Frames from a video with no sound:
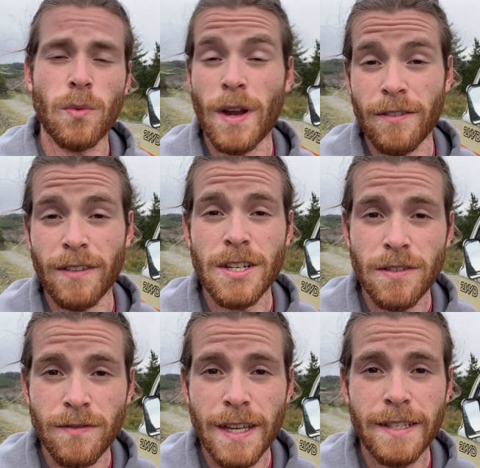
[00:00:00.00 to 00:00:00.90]

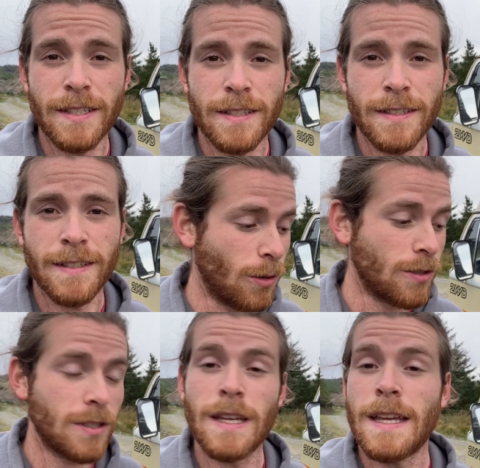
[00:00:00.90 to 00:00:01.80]
renovation vids. Of
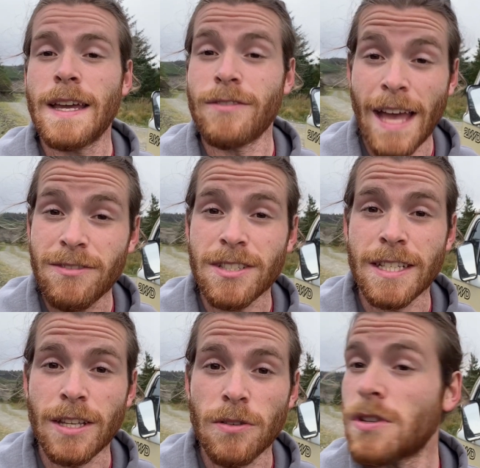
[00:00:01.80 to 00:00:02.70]
course, if you haven't
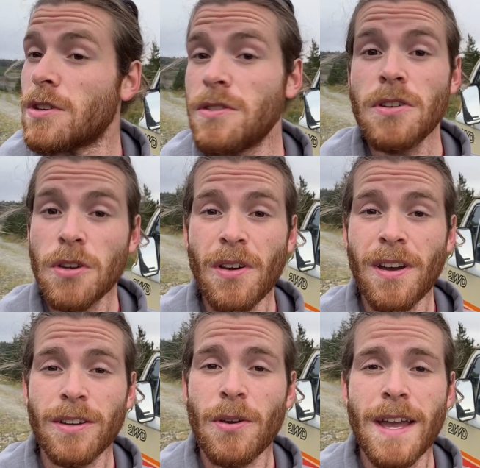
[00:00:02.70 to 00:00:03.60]
seen those, you can
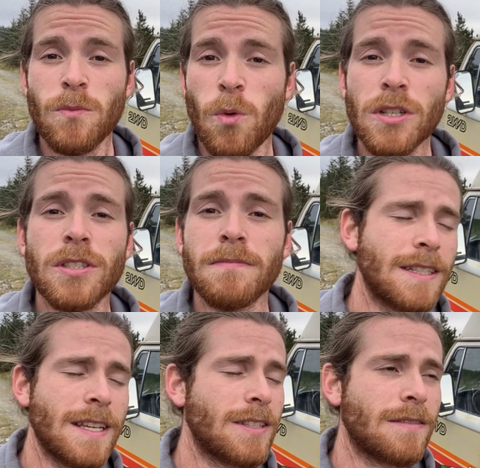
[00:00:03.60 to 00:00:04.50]
go ahead and watch them.
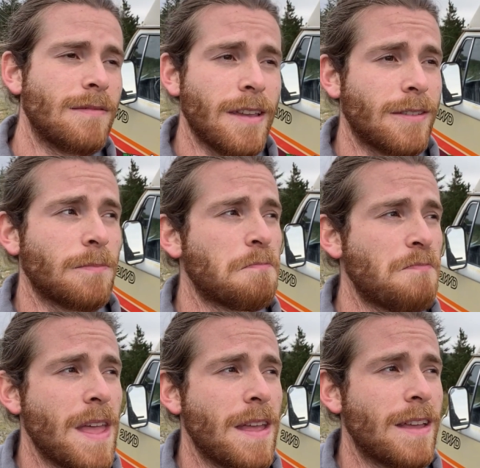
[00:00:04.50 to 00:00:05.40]
There's like
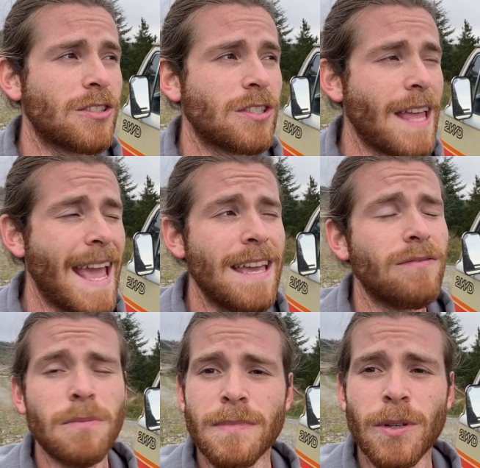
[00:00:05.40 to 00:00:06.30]
8 of
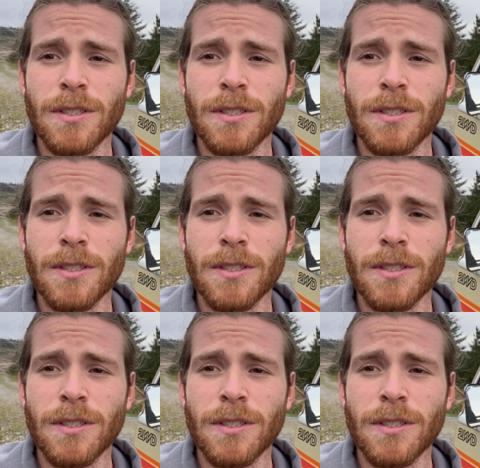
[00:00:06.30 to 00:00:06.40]
them or